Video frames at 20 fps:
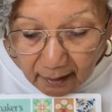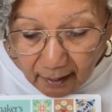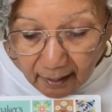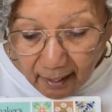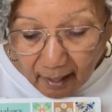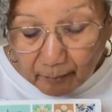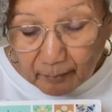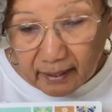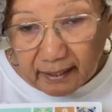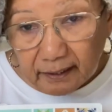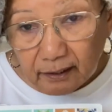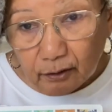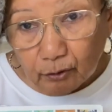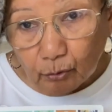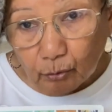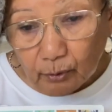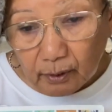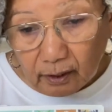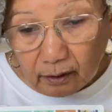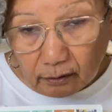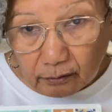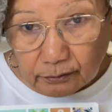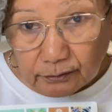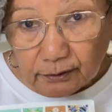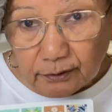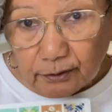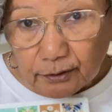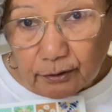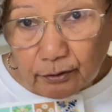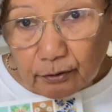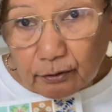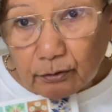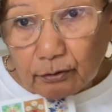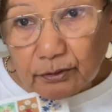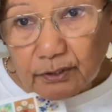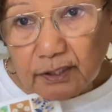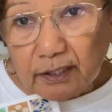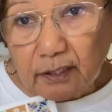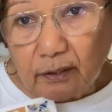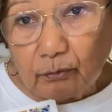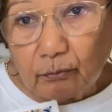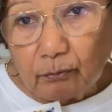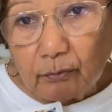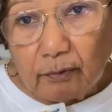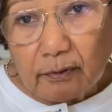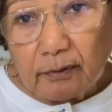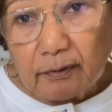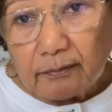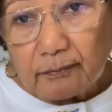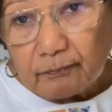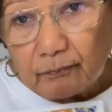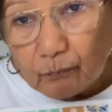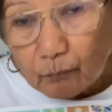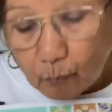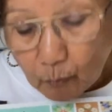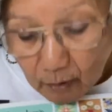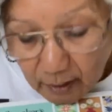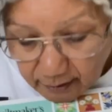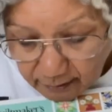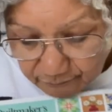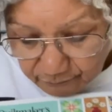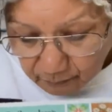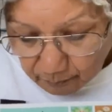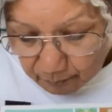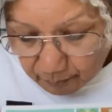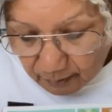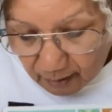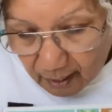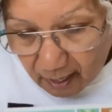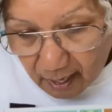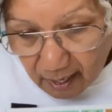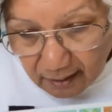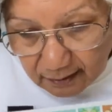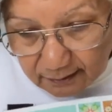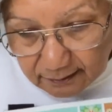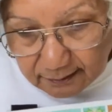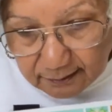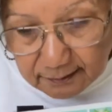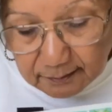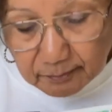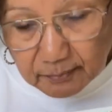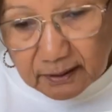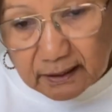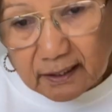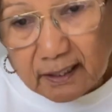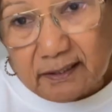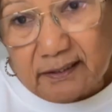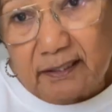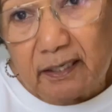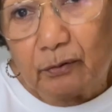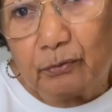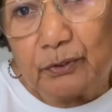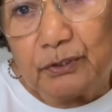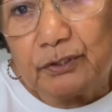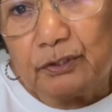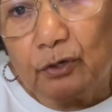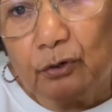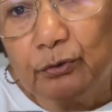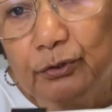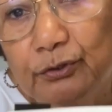I made a quilt using one of the blocks because I was so